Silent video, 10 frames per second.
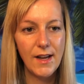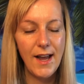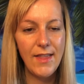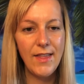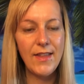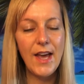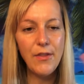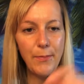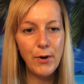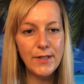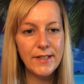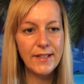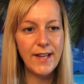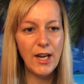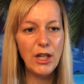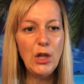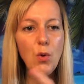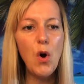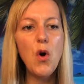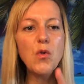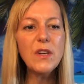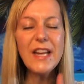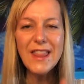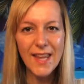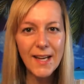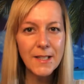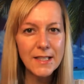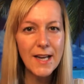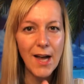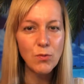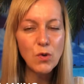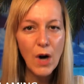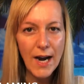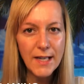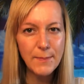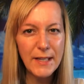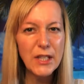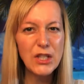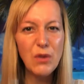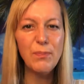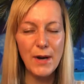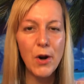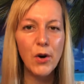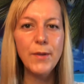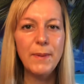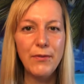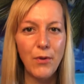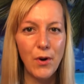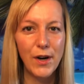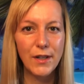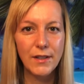And then the other person is saying, you only think it's not right because you've been hurt before.